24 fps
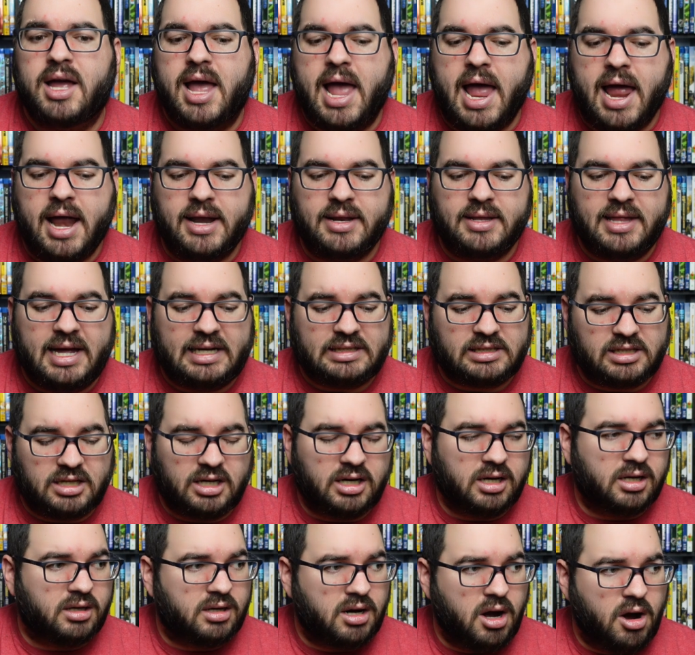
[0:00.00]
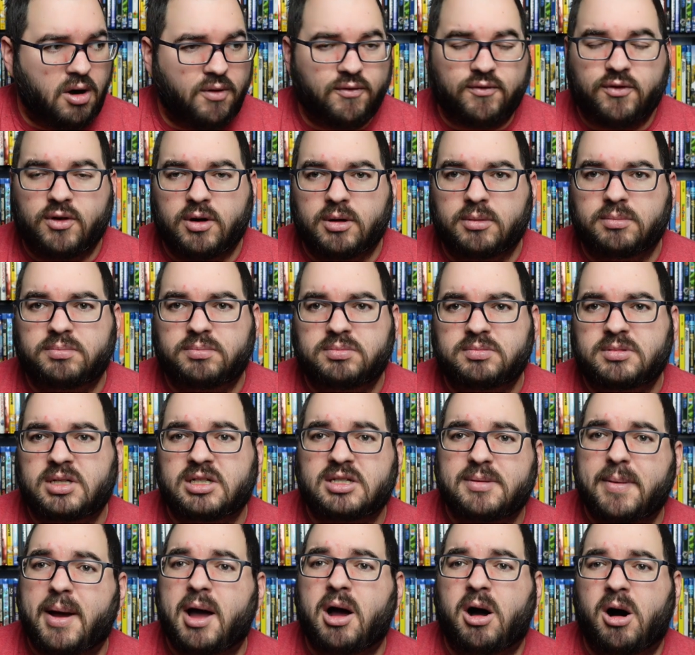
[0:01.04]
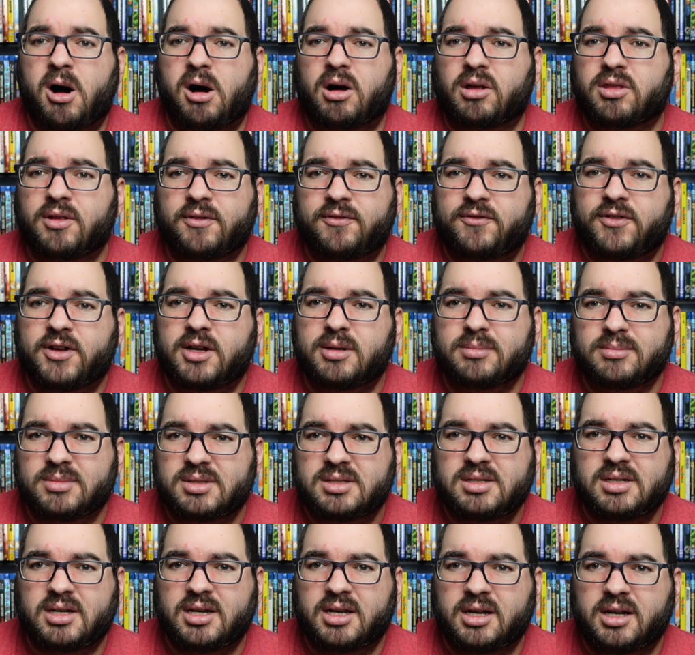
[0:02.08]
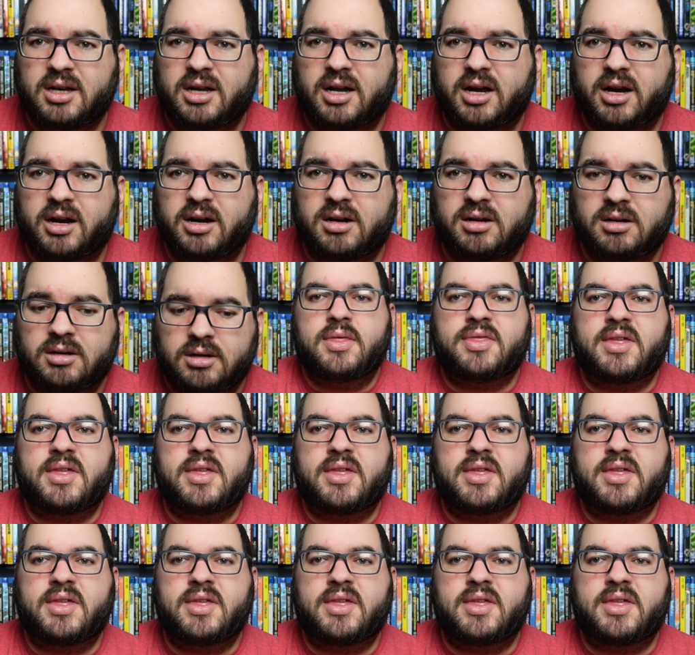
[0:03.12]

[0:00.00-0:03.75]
And that's gonna go for just about all the films in here.